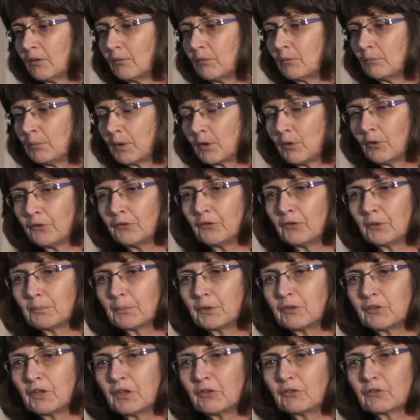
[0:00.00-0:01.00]
because of the
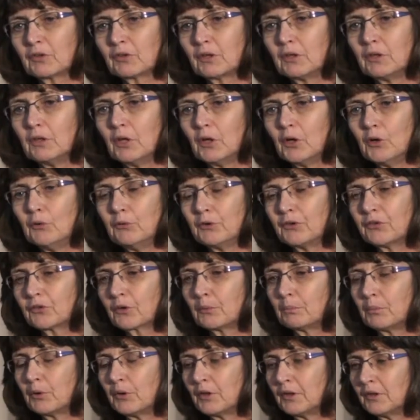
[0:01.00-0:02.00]
potential low risk
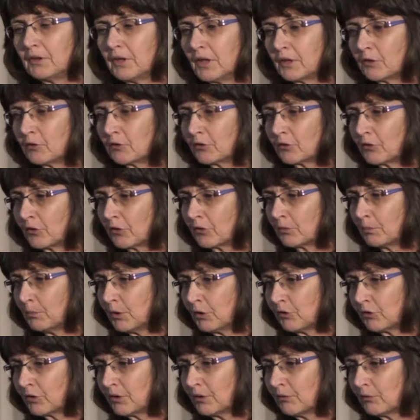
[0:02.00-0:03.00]
of perinatal
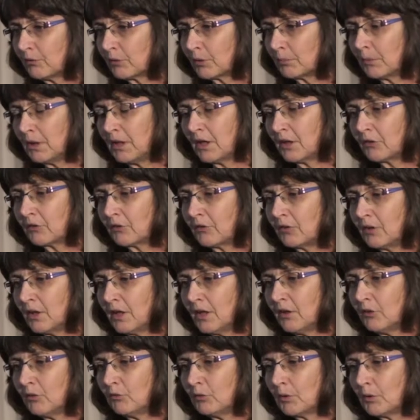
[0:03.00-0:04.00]
transmission from e antigen
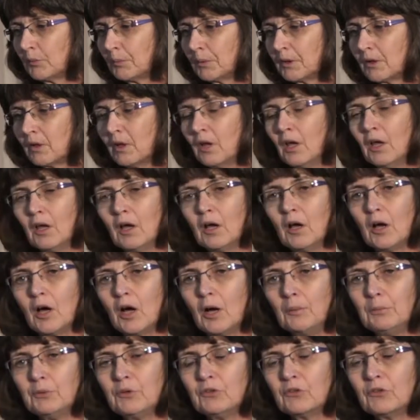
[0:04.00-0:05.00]
negative women,
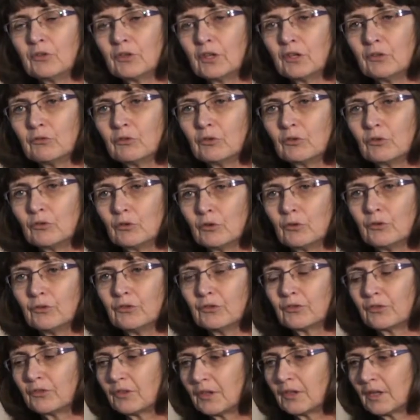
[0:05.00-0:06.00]
opted to
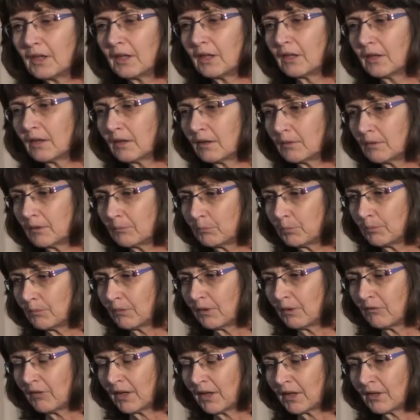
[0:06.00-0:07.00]
introduce the
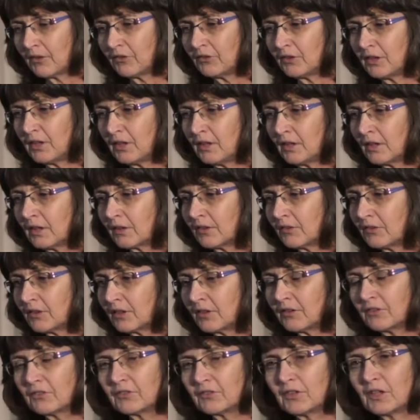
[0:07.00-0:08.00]
the vaccine at
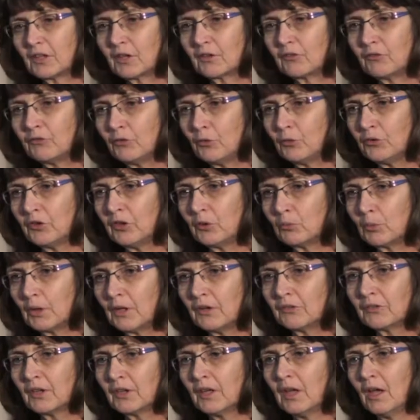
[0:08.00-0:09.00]
6, 10, and 14
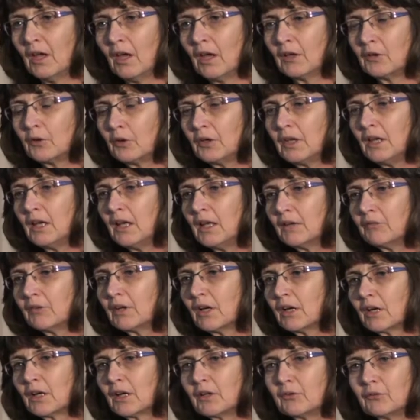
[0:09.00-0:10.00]
weeks, and only 11
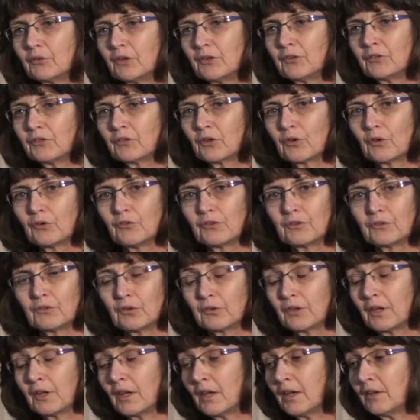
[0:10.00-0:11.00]
countries to,
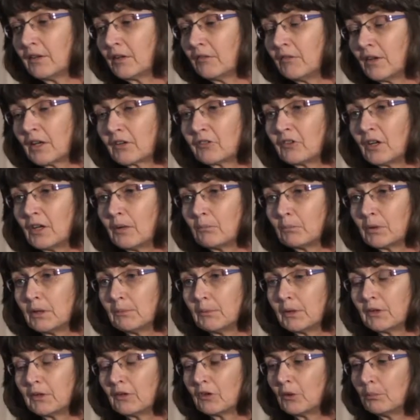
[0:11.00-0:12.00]
to date have actually
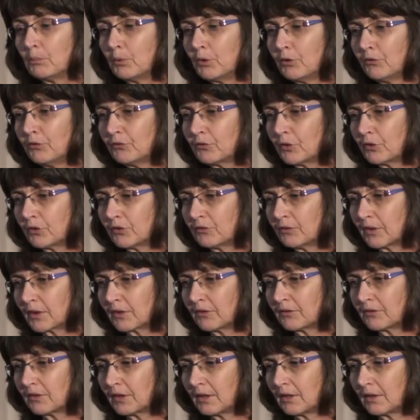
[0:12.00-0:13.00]
implemented the birth dose
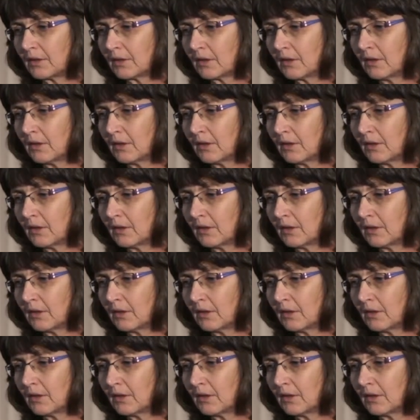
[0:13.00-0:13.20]
vaccine.